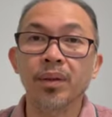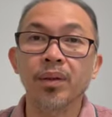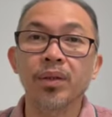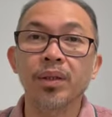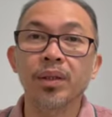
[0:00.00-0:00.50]

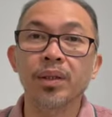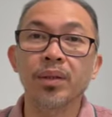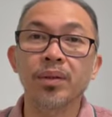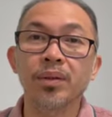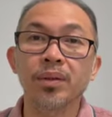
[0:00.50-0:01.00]
on her
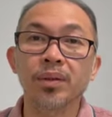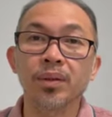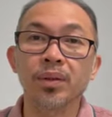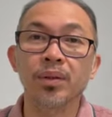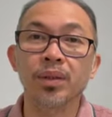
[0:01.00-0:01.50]
own
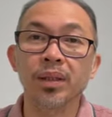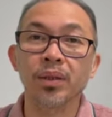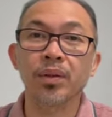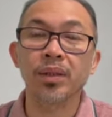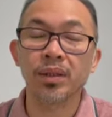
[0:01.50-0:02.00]
or
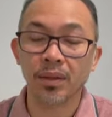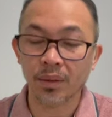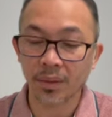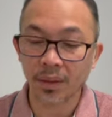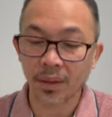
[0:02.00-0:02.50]
on his
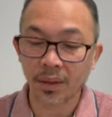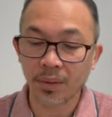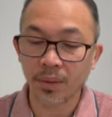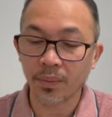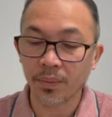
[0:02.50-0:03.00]
own in the
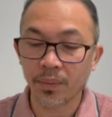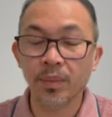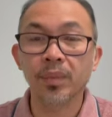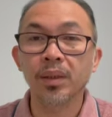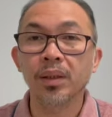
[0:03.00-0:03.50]
room,
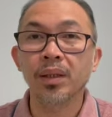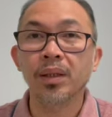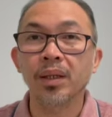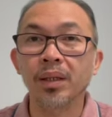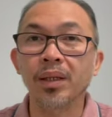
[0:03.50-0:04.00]

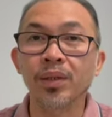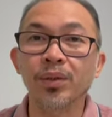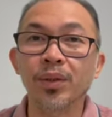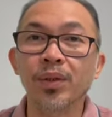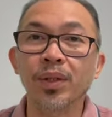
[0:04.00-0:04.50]
then you
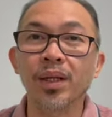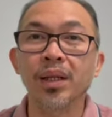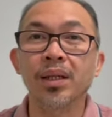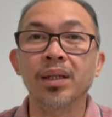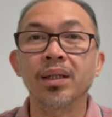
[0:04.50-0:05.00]
go
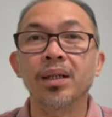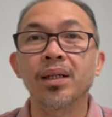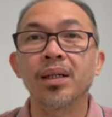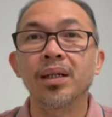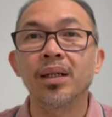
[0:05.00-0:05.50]
there,
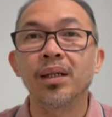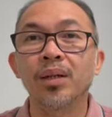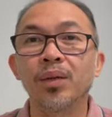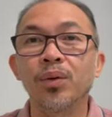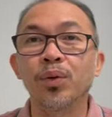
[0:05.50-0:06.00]

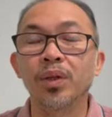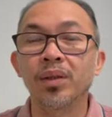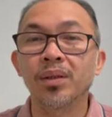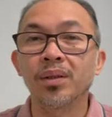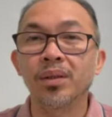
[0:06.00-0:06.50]

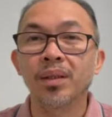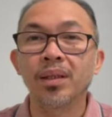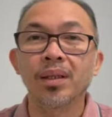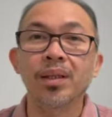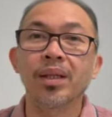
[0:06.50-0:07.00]
or
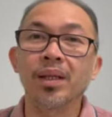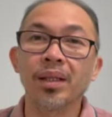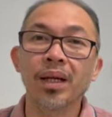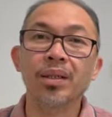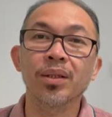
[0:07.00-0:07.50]
the
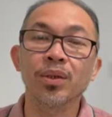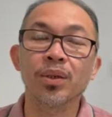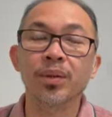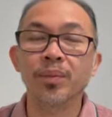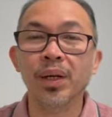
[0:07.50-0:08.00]
next
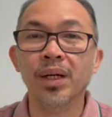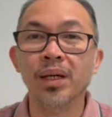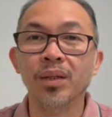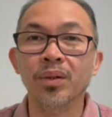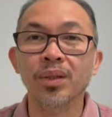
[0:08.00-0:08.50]
door
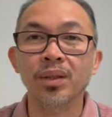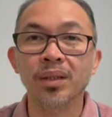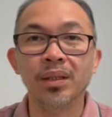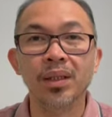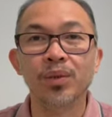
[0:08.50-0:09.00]
making noise,
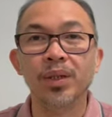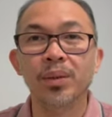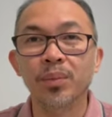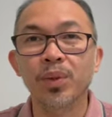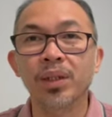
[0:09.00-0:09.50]
they already
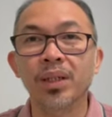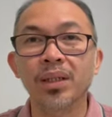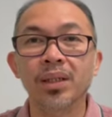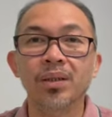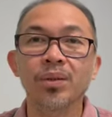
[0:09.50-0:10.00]
bored in
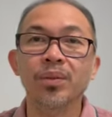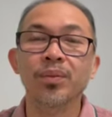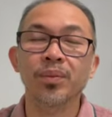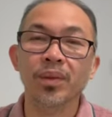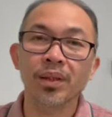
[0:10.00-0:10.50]
their
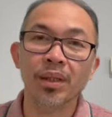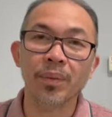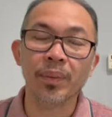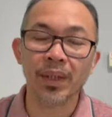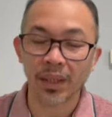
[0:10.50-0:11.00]
room,
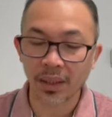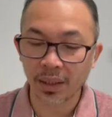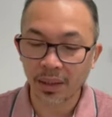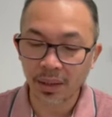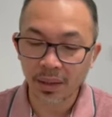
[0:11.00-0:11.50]
keep
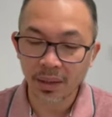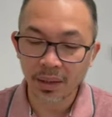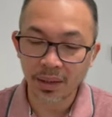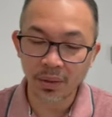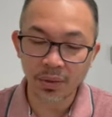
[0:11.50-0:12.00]
hearing
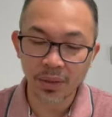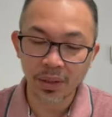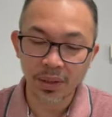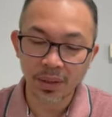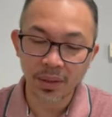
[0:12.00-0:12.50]

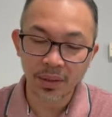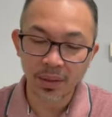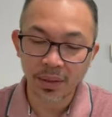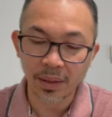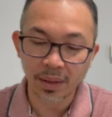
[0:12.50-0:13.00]
noise,
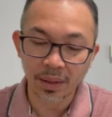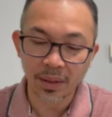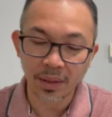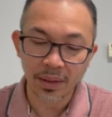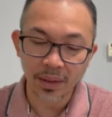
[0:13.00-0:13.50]
then
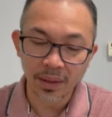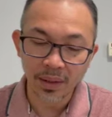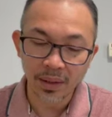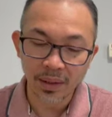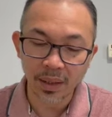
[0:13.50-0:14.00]

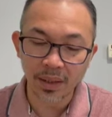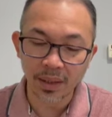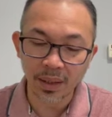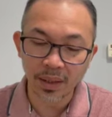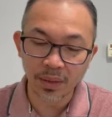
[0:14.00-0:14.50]
that's
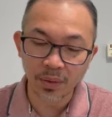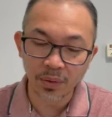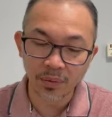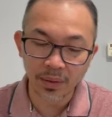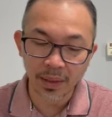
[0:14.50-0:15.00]
another
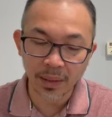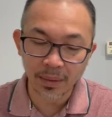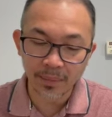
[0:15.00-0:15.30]
conflict.